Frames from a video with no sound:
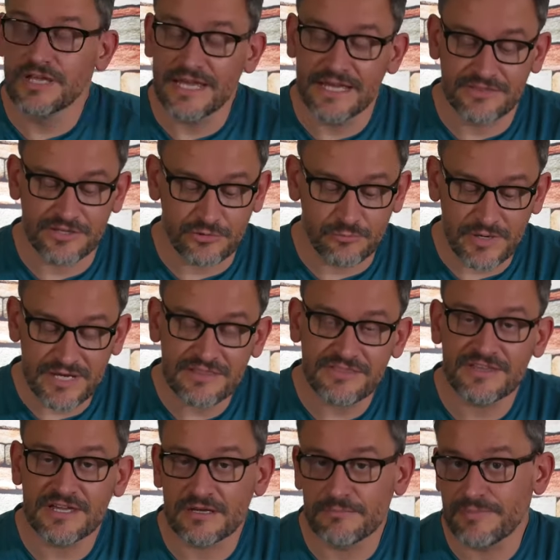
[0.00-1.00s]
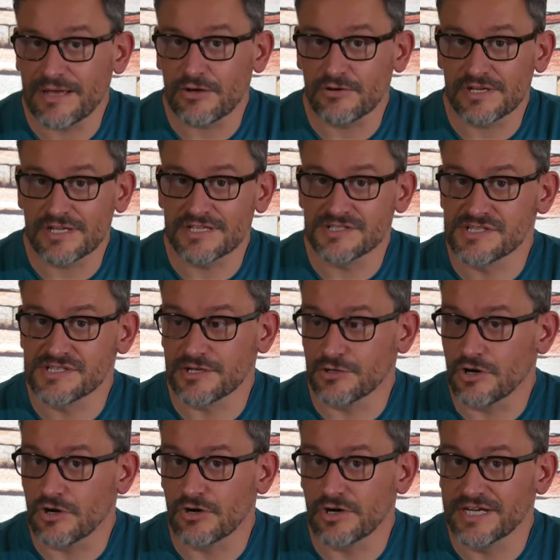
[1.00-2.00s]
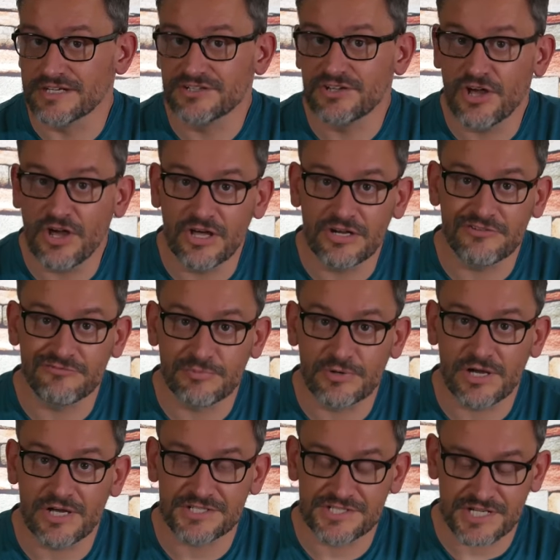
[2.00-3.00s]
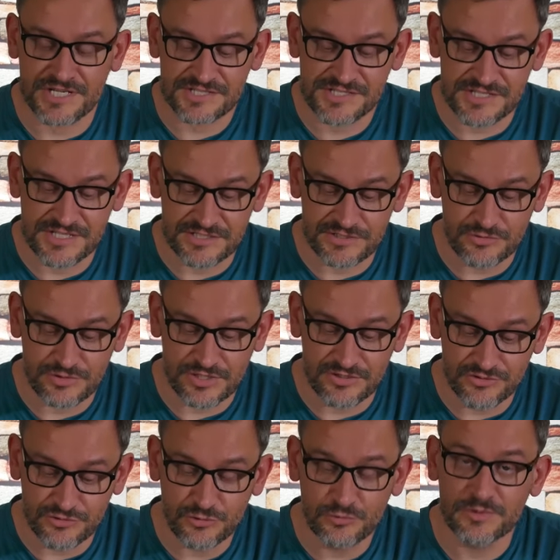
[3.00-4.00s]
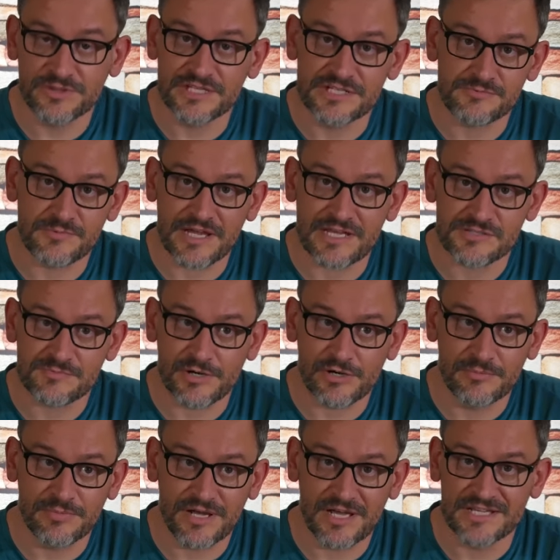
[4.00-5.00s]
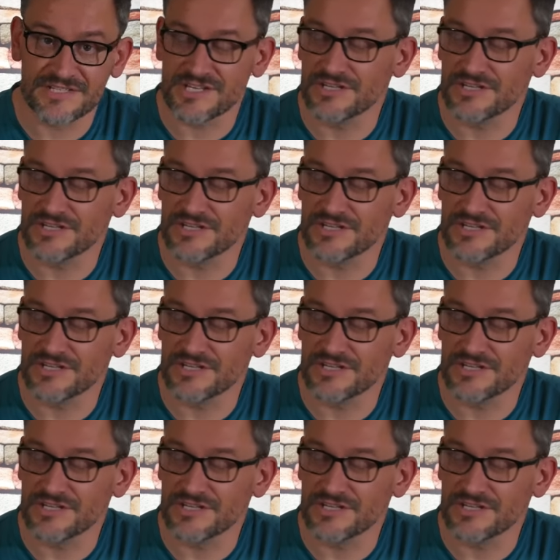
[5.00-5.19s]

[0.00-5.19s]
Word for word: And the great thing about it there are a ton of projects that you can do with these Raspberry Pis,